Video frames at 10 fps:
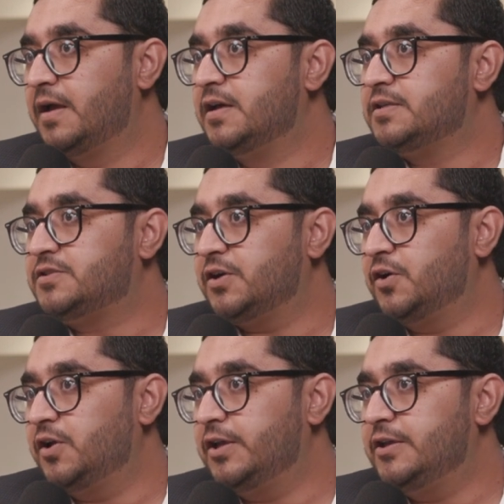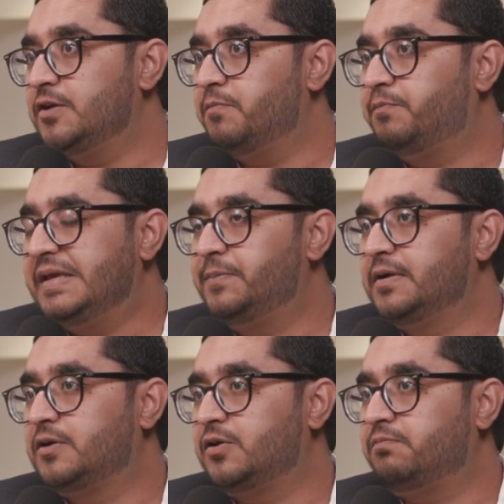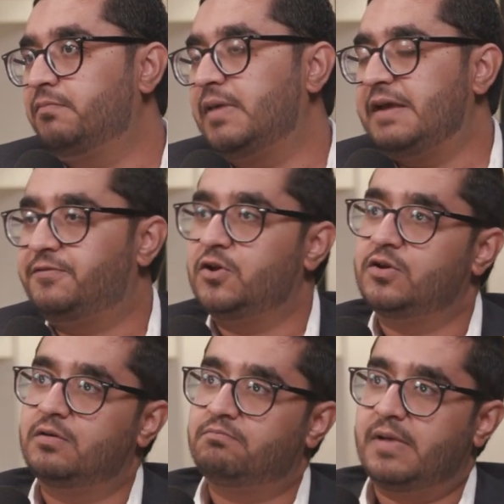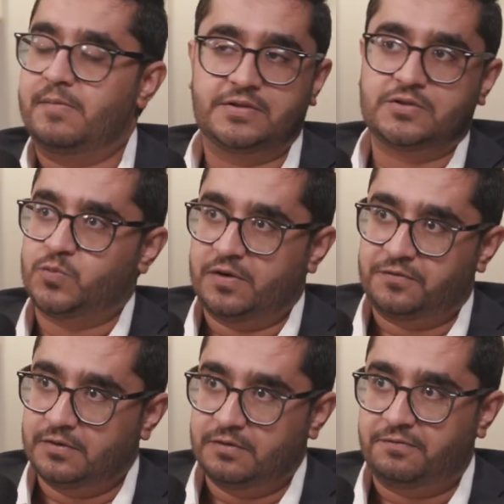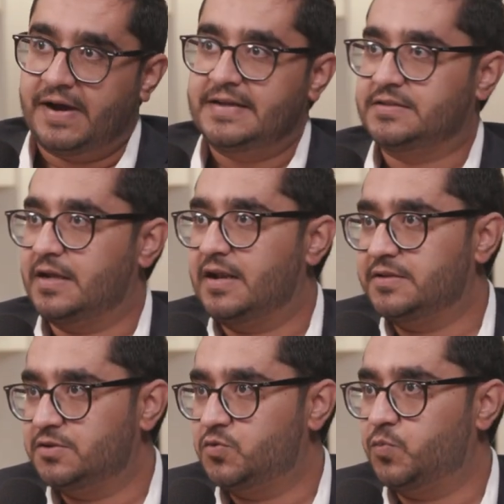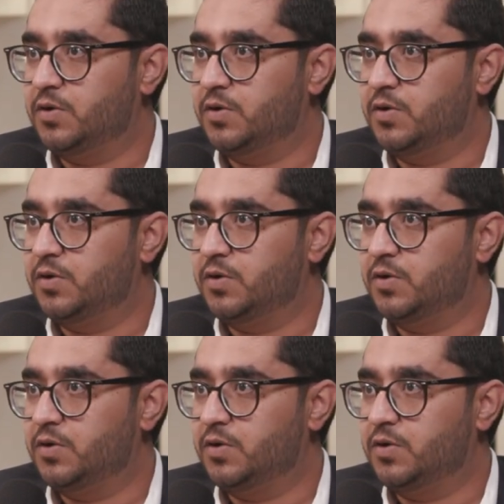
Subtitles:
Okay. So Emirates is one of the finest airlines in the